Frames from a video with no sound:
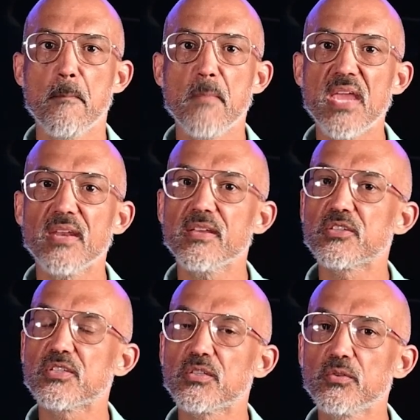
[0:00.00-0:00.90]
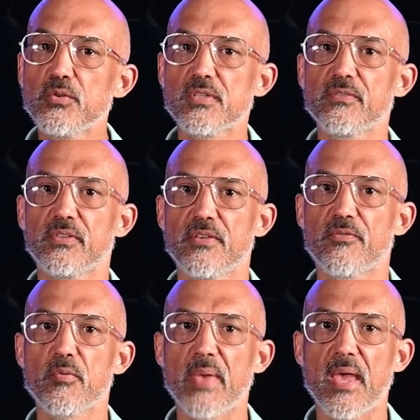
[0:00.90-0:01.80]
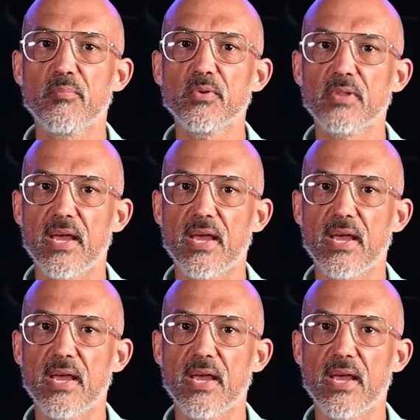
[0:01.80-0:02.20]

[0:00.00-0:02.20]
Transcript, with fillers: made exclusively for Bambu